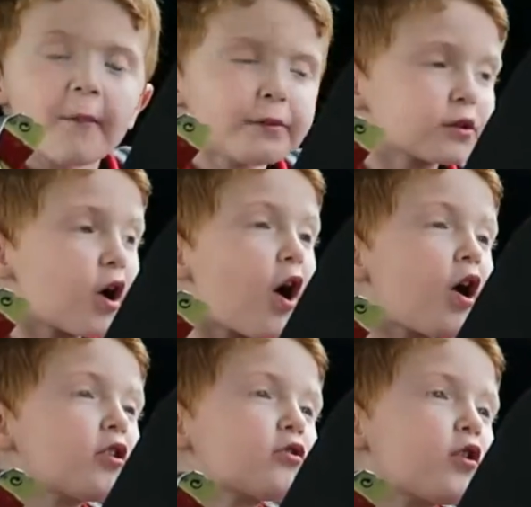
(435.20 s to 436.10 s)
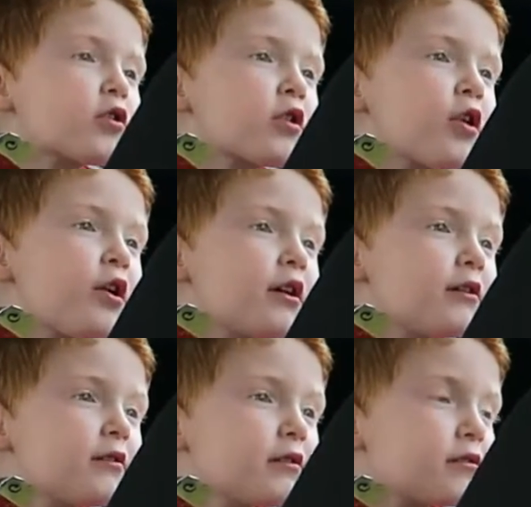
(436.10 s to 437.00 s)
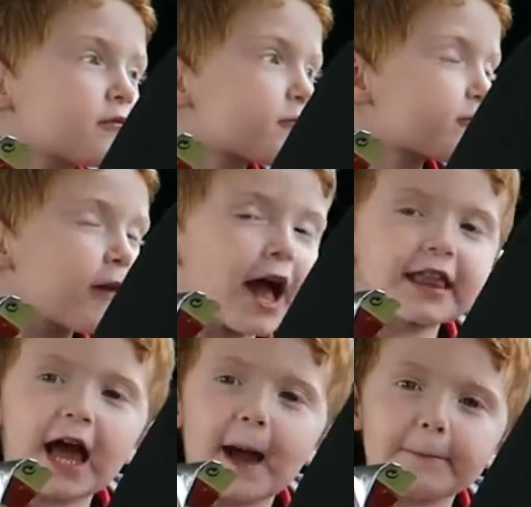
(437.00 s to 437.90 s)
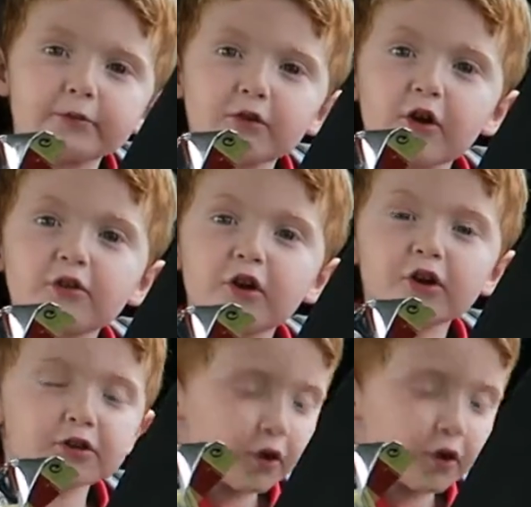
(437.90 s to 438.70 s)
But her got red apples on her shirt.